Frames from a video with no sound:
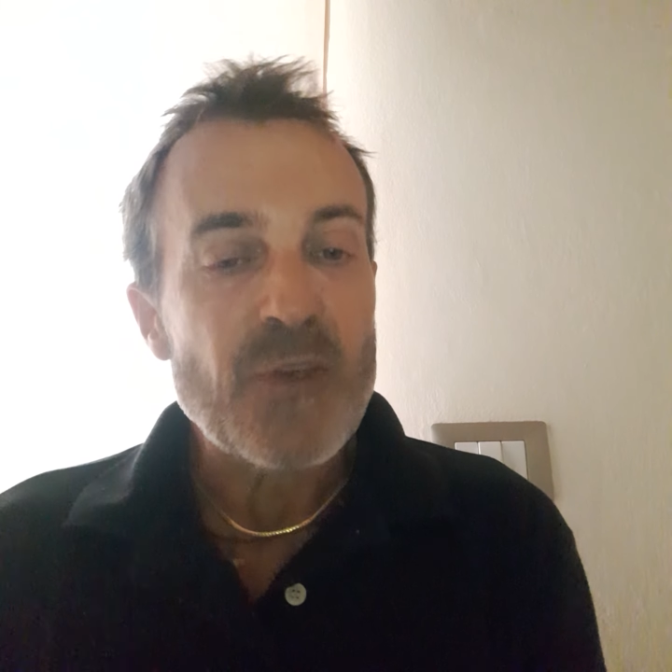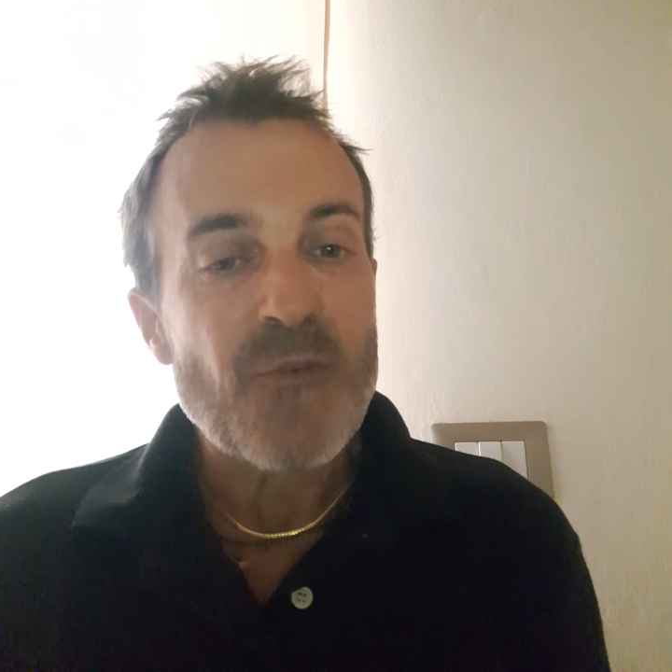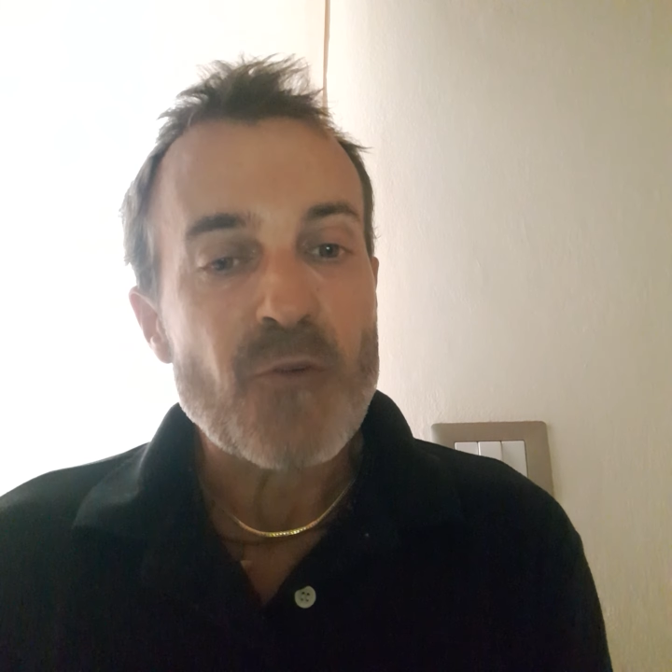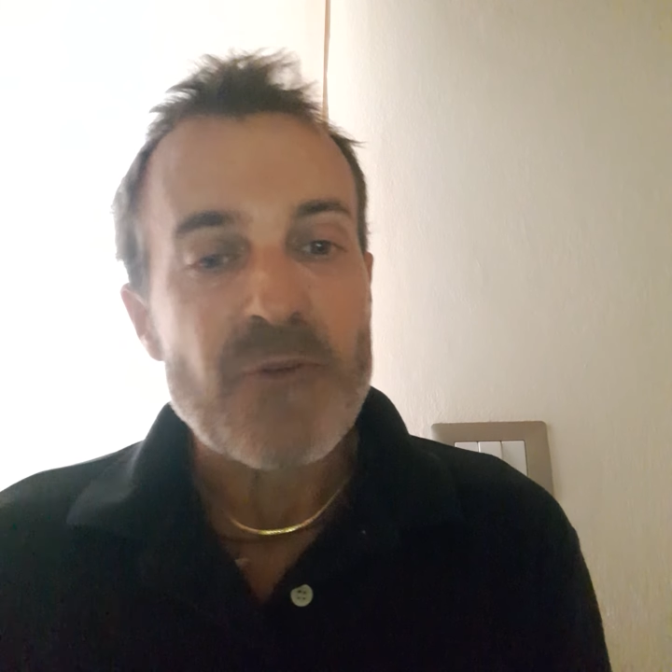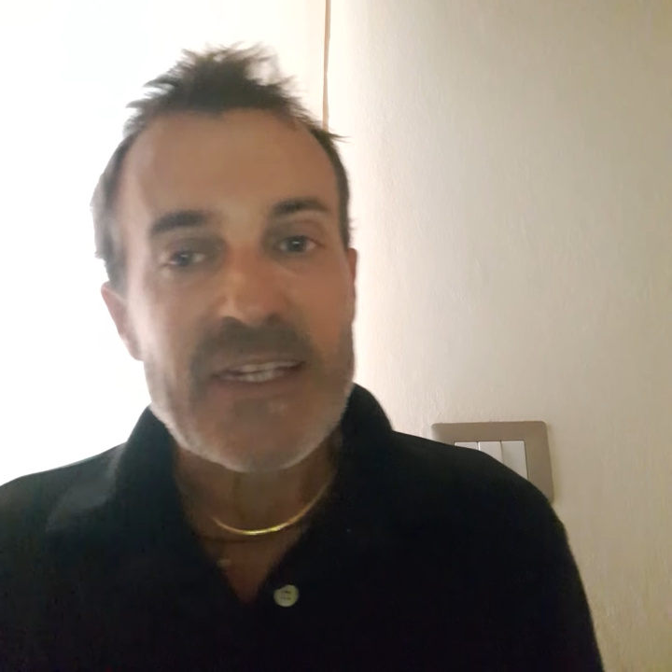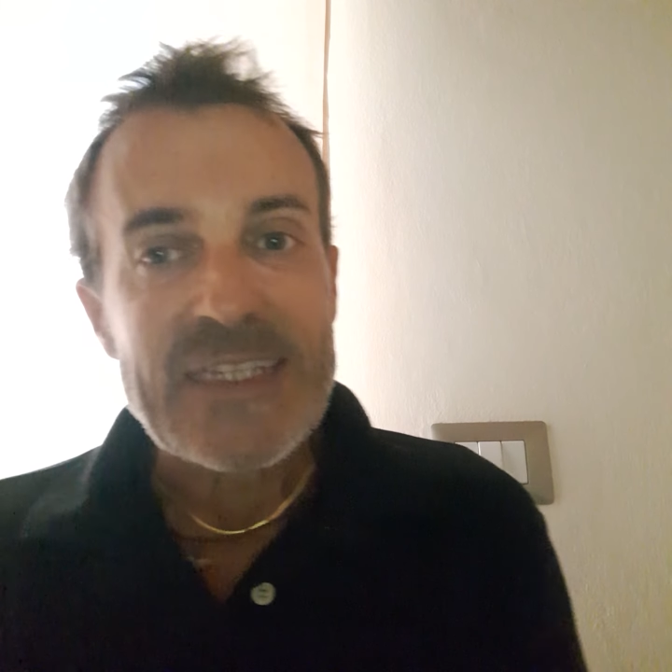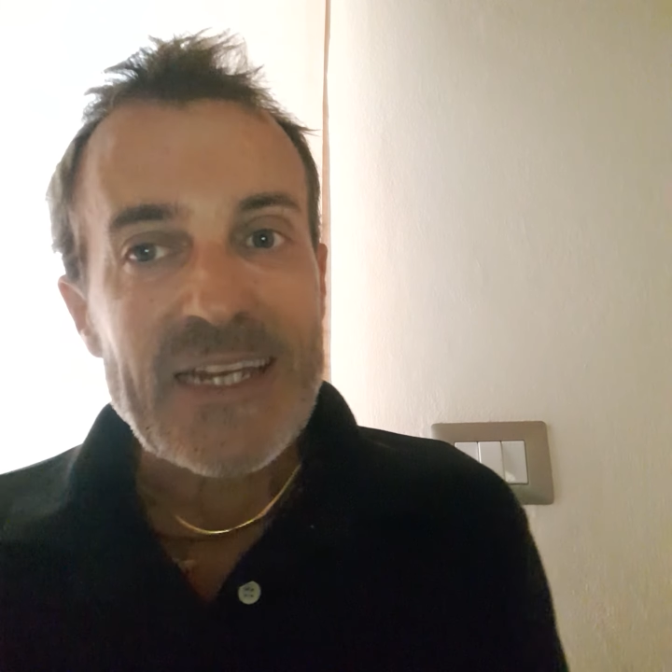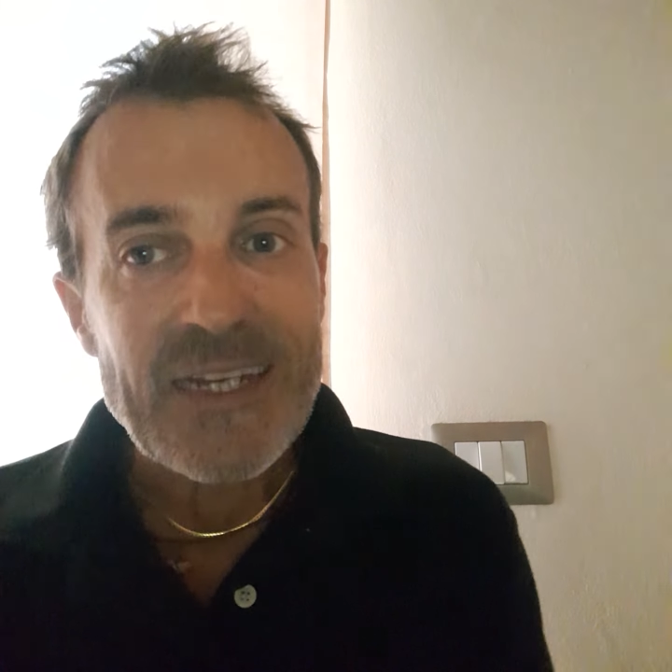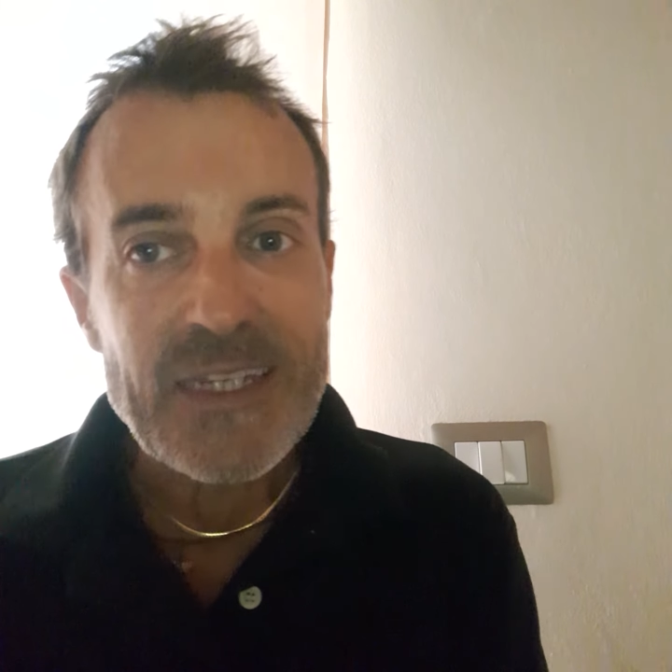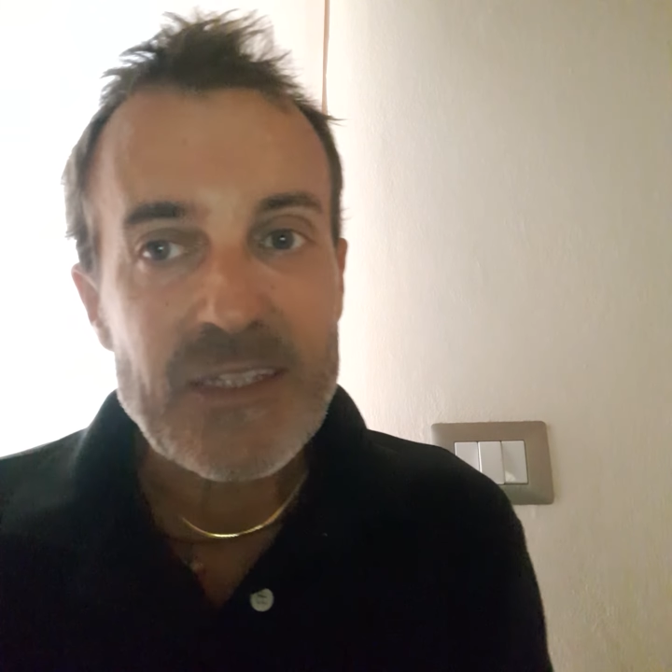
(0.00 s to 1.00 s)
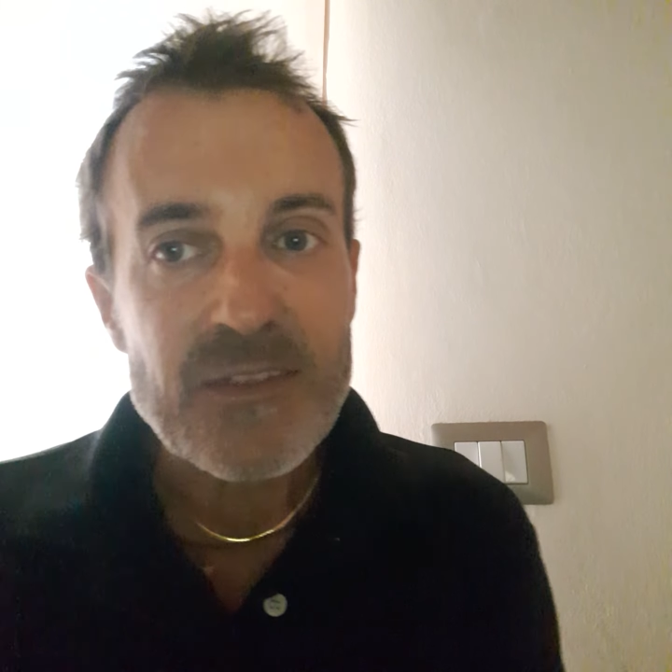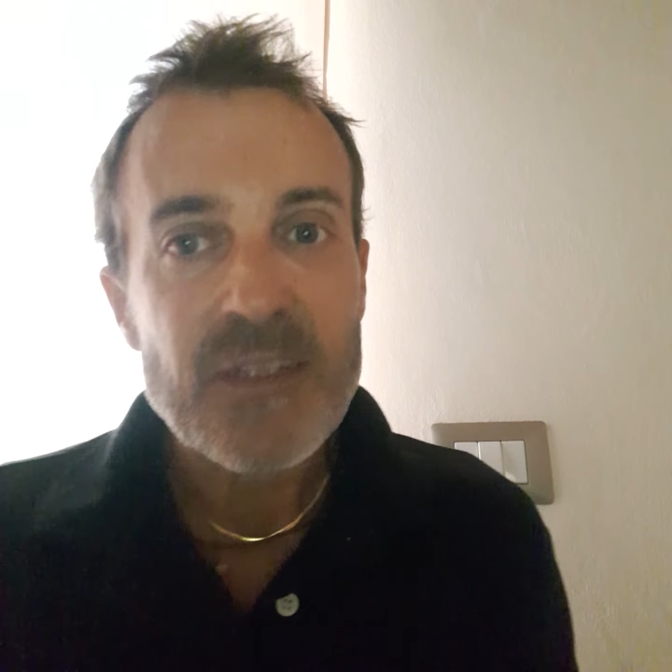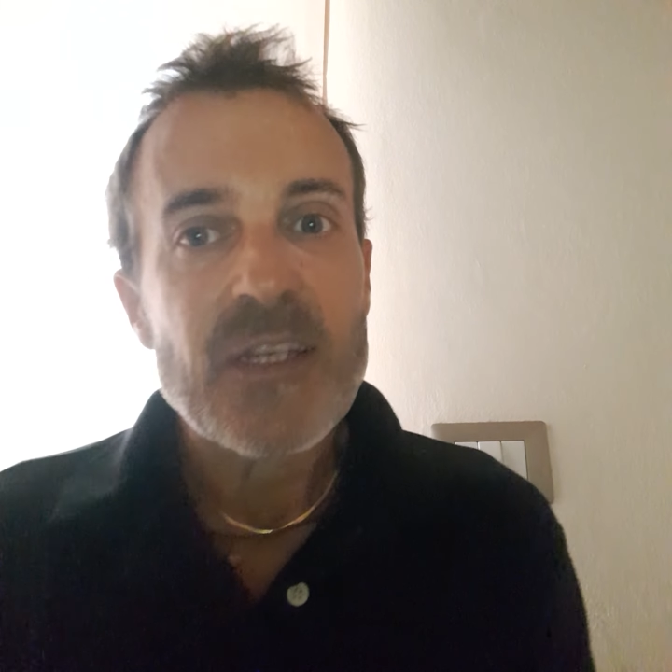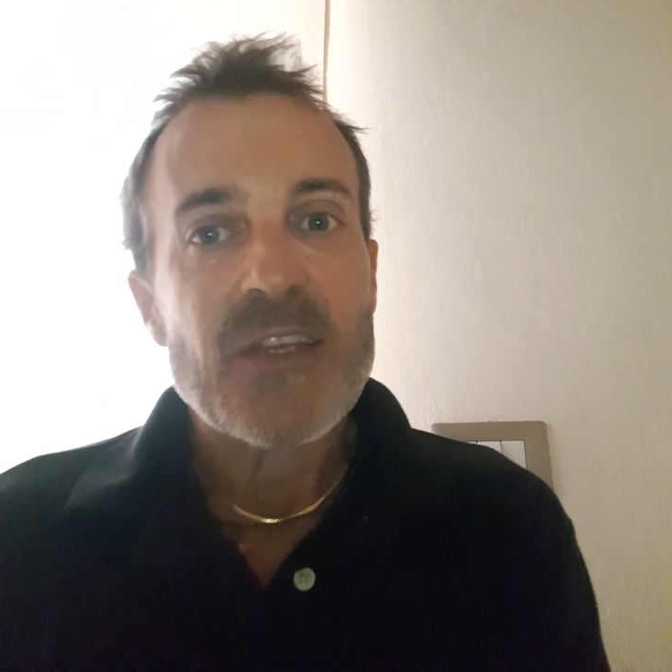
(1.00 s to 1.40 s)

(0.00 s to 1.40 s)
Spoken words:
you've already gained,